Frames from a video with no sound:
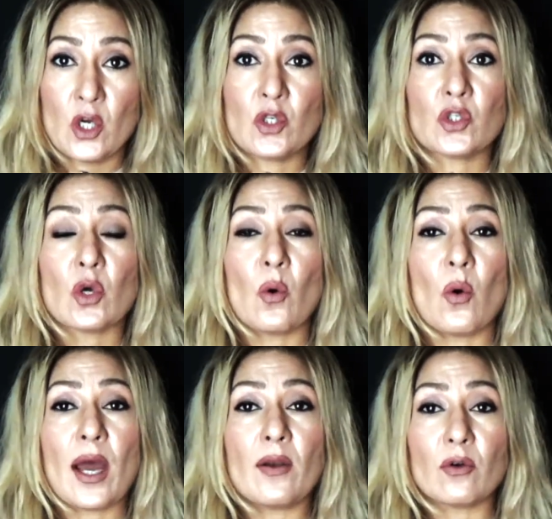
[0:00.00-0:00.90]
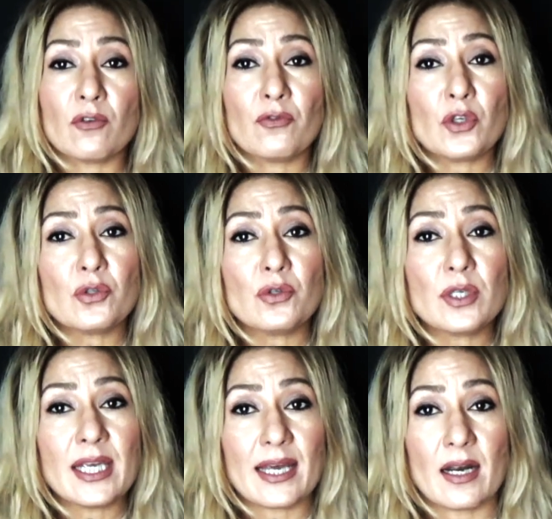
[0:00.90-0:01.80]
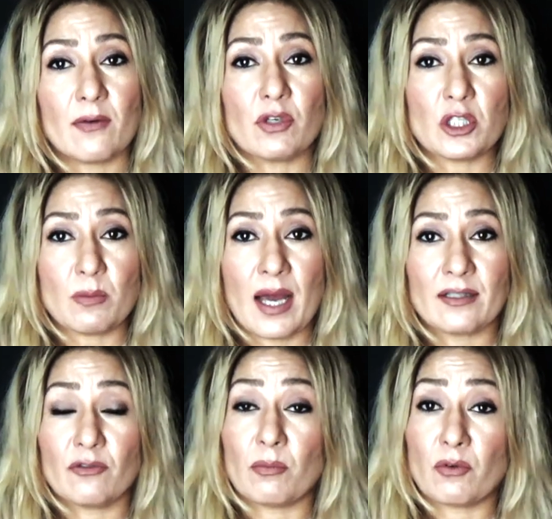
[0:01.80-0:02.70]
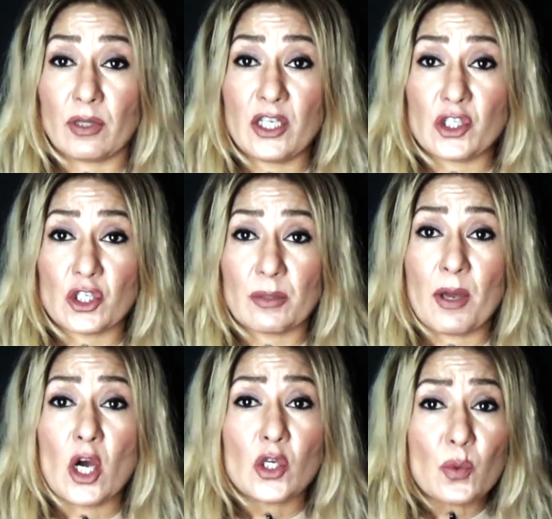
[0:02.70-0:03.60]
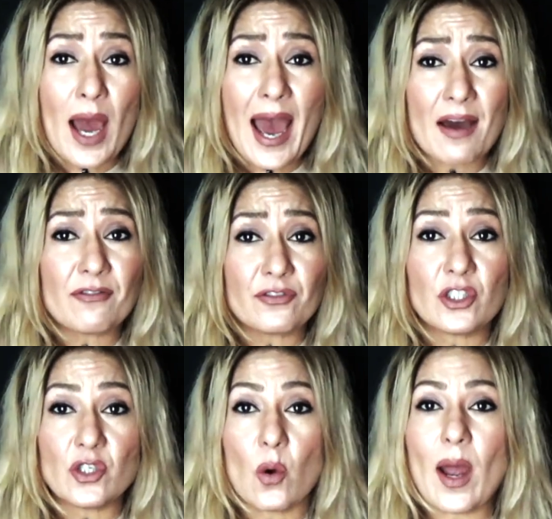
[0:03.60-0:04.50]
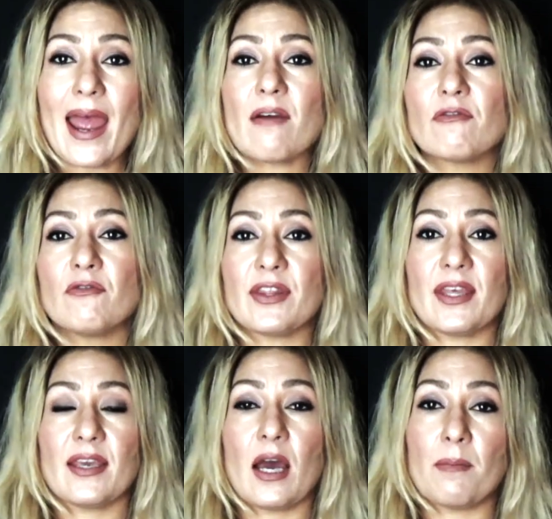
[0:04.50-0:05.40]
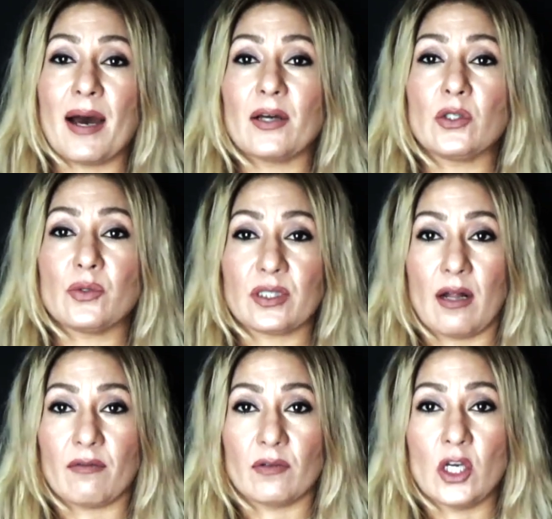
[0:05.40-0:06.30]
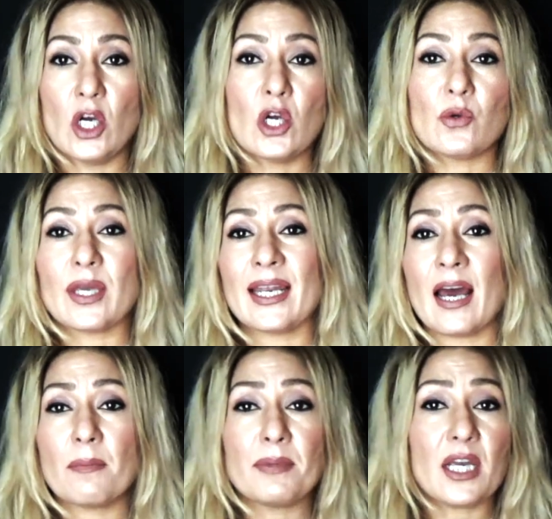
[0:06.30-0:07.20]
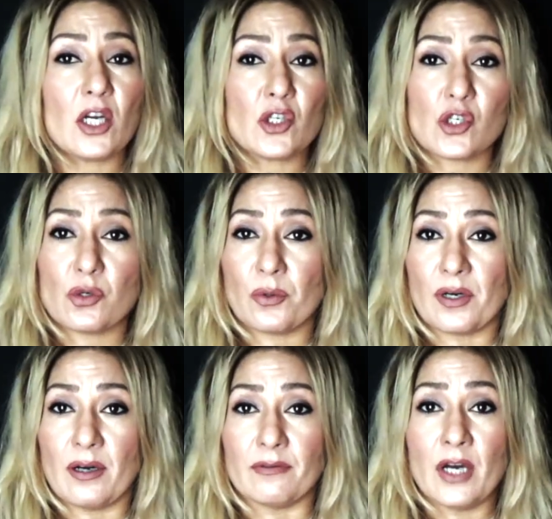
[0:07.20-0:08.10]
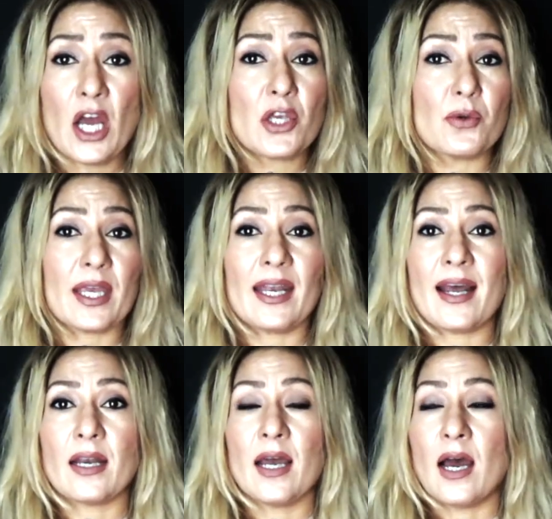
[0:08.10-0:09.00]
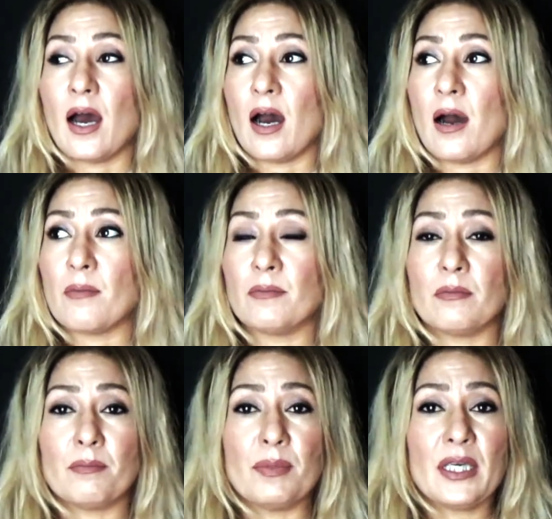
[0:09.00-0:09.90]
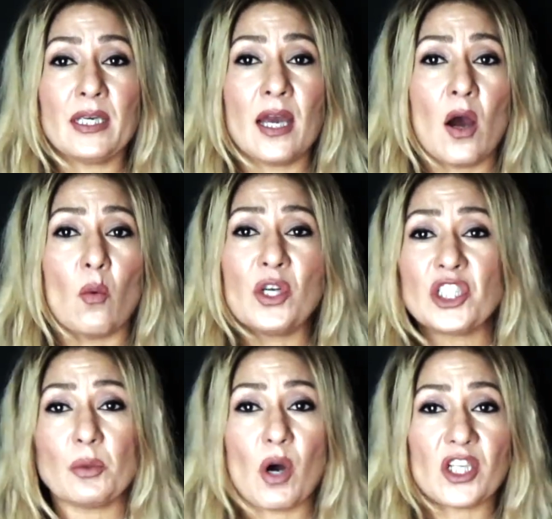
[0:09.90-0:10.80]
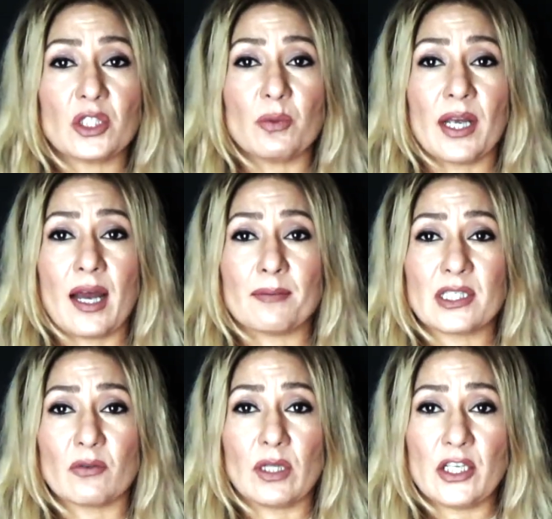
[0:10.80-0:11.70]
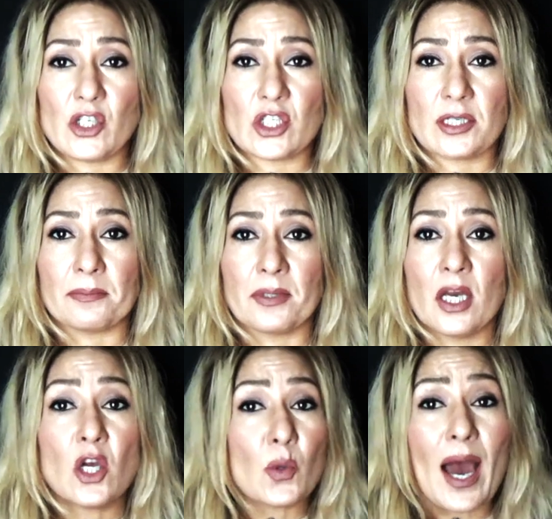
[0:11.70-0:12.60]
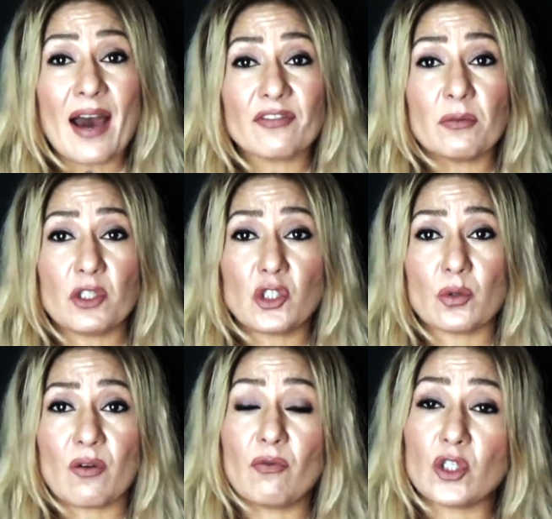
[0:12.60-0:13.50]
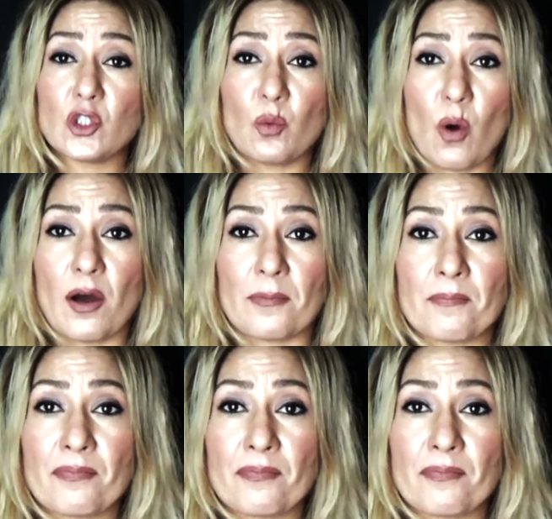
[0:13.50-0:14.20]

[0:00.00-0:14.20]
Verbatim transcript: So in order for you to get a respect from a relationship, you have to know everything about yourself. You cannot be unsure of, you cannot um, be wishy-washy when it comes to a relationship. You have to be sure of what you want.